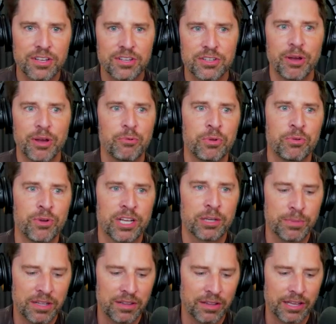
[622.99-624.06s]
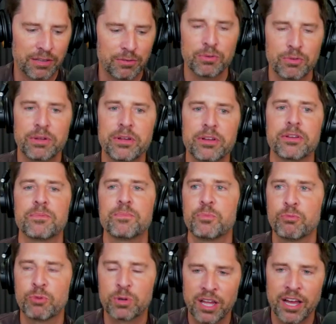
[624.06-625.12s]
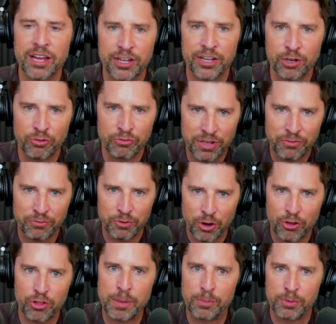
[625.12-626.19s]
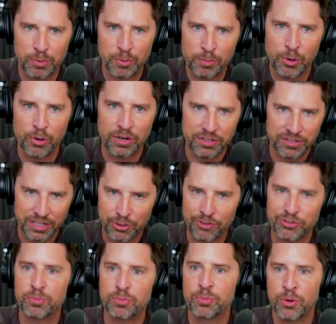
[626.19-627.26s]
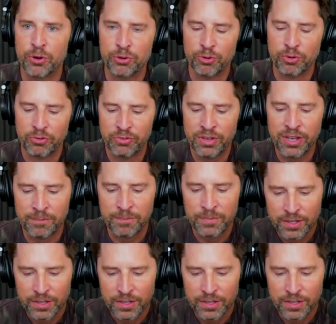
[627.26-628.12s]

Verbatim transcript: So I wouldn't recommend like eh, relying on your event for other people to promote it. It's like you have to promote your own event.